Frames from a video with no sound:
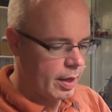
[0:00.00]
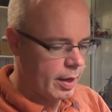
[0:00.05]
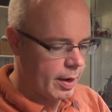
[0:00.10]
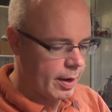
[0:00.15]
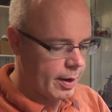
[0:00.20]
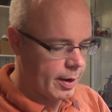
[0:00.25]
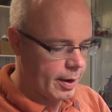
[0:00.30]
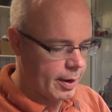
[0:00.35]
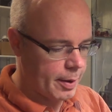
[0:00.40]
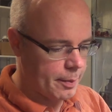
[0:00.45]

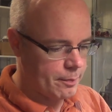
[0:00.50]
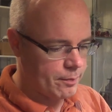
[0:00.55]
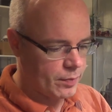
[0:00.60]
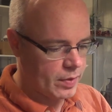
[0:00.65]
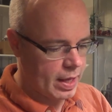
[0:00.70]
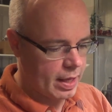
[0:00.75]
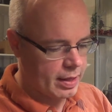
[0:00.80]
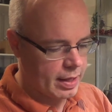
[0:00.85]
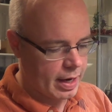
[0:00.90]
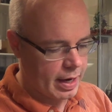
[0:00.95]
And
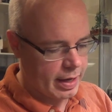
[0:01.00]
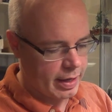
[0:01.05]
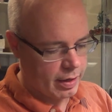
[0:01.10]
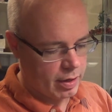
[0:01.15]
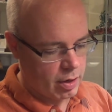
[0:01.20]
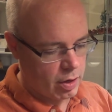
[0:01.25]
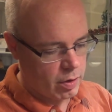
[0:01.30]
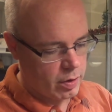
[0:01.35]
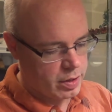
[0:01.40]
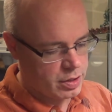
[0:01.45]
then I
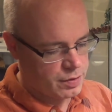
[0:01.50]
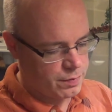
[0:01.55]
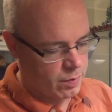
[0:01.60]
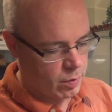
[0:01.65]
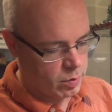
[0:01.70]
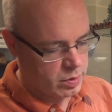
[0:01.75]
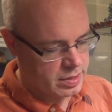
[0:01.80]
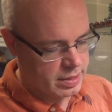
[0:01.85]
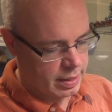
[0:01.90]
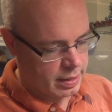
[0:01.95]
encouraged
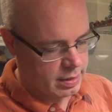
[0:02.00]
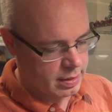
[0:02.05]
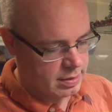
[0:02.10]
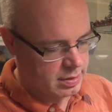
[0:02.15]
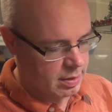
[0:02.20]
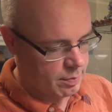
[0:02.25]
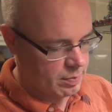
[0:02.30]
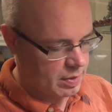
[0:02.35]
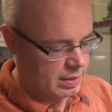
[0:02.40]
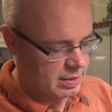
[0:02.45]
folks that did
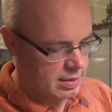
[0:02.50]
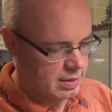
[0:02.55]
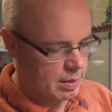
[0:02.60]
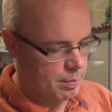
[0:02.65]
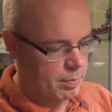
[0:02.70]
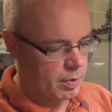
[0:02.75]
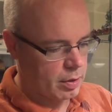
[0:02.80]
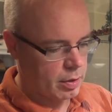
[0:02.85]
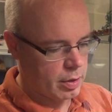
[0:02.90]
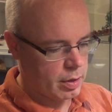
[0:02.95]
something
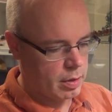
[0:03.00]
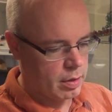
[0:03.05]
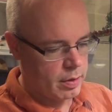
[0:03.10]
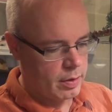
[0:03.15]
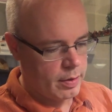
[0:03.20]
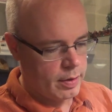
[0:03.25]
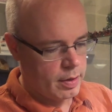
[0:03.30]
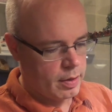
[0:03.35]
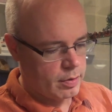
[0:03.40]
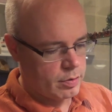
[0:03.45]
similar
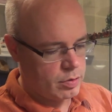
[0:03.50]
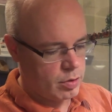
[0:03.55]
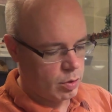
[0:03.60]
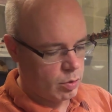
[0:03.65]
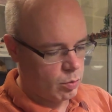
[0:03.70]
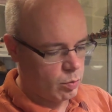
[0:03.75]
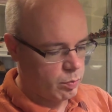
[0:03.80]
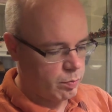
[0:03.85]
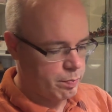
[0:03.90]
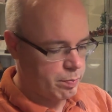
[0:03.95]

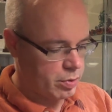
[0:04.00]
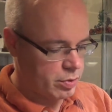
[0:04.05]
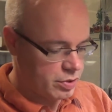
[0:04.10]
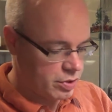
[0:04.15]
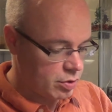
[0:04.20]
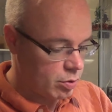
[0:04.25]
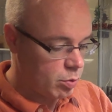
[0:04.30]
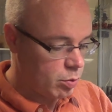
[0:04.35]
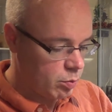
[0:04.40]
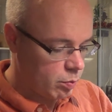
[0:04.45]
to
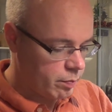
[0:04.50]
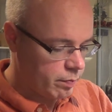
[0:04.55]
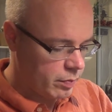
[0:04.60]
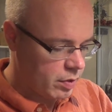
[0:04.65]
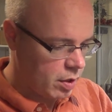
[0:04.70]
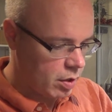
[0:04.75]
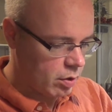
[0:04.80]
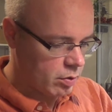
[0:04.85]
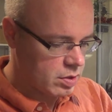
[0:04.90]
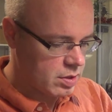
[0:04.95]
pursue,
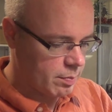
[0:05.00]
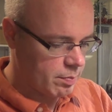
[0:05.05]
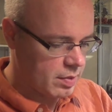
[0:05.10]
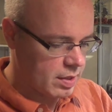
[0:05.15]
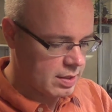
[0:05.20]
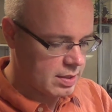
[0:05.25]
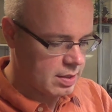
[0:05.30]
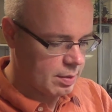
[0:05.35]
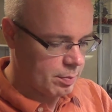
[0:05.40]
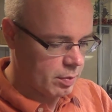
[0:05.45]

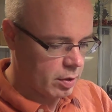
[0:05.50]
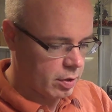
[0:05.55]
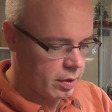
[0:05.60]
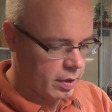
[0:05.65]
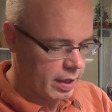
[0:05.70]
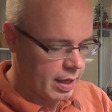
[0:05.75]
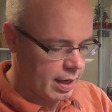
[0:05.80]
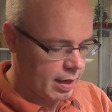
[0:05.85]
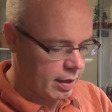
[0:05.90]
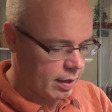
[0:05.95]
something similar
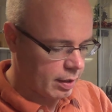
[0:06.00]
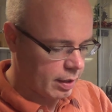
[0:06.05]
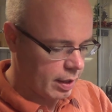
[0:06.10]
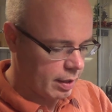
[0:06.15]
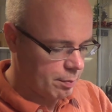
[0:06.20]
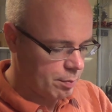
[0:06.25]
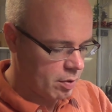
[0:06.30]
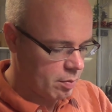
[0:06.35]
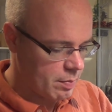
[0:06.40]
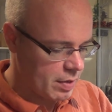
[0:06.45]
and getting
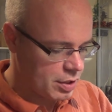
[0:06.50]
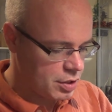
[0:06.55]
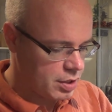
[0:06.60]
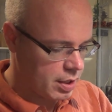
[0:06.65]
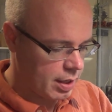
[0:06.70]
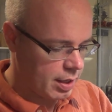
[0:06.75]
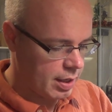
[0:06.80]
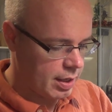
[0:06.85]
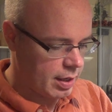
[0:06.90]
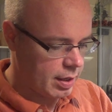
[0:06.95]
like
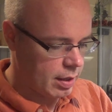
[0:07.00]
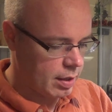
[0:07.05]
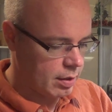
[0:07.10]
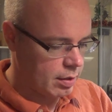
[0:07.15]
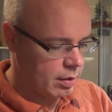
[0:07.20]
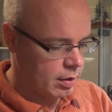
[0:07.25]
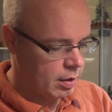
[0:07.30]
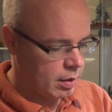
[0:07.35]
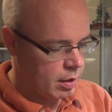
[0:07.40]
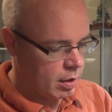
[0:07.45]
permission
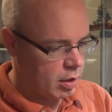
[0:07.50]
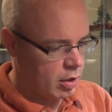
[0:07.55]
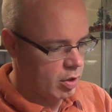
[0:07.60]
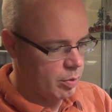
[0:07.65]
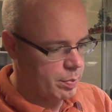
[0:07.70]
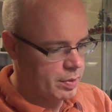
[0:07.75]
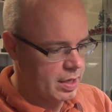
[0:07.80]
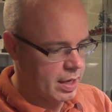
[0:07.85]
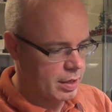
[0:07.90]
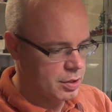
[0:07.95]
and,
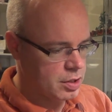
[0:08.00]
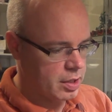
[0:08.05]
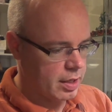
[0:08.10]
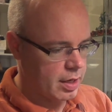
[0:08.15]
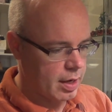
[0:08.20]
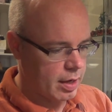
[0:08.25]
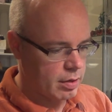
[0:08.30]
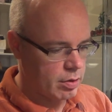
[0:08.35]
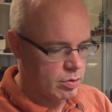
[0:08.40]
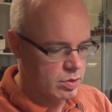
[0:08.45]
potentially
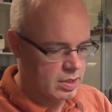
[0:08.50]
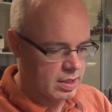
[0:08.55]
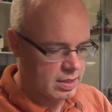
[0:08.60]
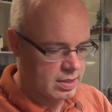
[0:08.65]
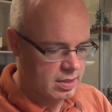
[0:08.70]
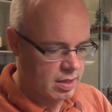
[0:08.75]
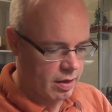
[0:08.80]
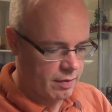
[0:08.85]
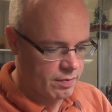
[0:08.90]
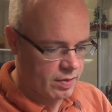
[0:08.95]
not using
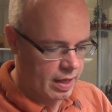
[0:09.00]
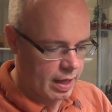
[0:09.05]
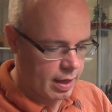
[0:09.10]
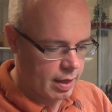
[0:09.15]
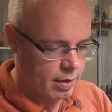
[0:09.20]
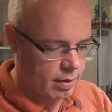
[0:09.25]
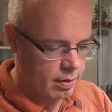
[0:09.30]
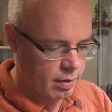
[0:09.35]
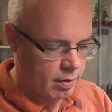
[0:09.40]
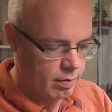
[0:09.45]
stuff
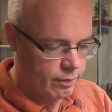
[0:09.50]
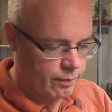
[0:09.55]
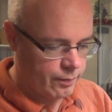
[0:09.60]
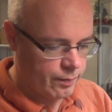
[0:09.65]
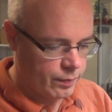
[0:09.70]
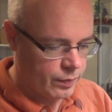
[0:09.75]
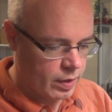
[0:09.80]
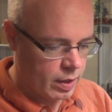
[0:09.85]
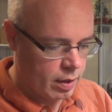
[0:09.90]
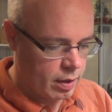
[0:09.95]
that
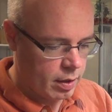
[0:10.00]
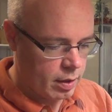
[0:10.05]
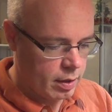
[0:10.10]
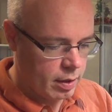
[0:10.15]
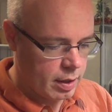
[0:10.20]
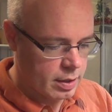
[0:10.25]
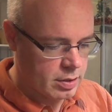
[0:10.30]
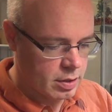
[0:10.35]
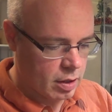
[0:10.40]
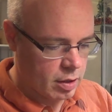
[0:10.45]

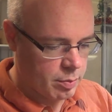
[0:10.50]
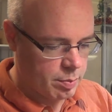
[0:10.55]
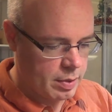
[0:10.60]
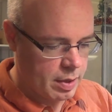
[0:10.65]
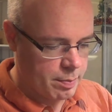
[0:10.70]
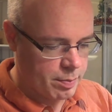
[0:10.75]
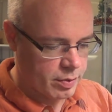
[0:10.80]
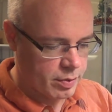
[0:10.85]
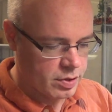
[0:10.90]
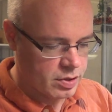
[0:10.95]
is other
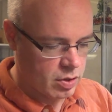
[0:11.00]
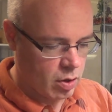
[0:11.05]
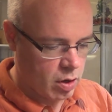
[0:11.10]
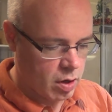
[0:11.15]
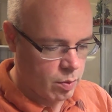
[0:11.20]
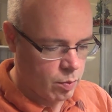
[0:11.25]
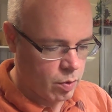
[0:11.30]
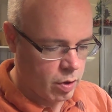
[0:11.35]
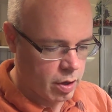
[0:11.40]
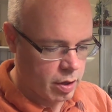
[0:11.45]
people's
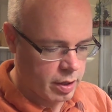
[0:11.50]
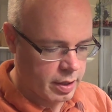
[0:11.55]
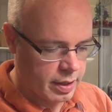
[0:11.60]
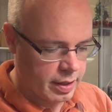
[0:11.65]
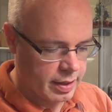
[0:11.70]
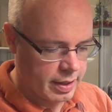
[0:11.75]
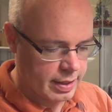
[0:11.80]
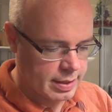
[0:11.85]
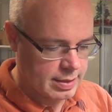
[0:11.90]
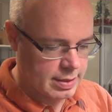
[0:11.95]
artwork
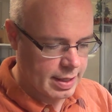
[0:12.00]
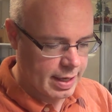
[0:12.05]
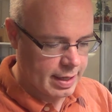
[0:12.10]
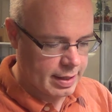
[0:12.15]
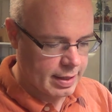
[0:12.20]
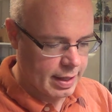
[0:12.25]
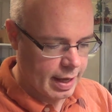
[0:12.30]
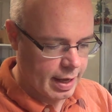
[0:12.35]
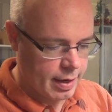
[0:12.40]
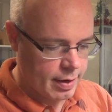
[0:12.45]
and things like
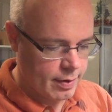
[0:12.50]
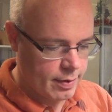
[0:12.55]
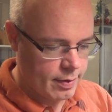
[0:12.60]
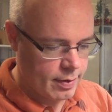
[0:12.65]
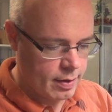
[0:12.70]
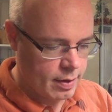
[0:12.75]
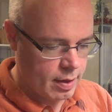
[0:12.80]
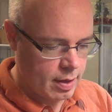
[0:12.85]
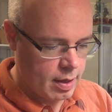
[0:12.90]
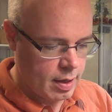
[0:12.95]
that.
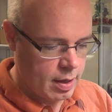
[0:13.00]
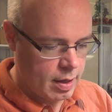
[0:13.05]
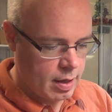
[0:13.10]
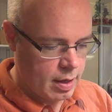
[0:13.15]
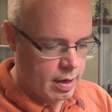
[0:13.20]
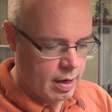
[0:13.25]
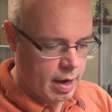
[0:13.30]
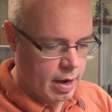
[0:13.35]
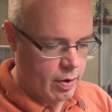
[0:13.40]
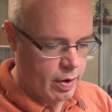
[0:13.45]

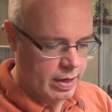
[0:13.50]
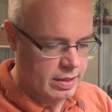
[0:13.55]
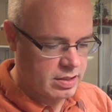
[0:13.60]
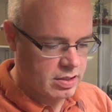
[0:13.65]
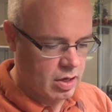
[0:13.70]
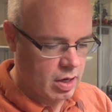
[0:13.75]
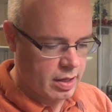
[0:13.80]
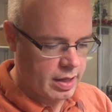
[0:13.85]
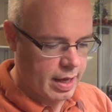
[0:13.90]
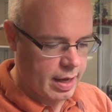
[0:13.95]
Now, I
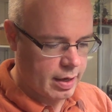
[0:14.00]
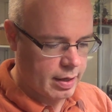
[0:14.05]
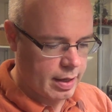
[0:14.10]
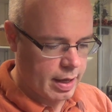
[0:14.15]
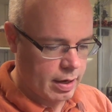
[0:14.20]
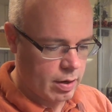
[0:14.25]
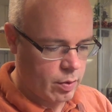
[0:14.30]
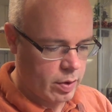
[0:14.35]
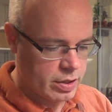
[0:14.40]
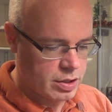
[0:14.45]
saw
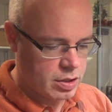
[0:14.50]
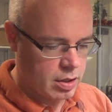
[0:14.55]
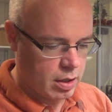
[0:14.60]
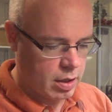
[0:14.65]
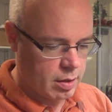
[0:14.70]
that question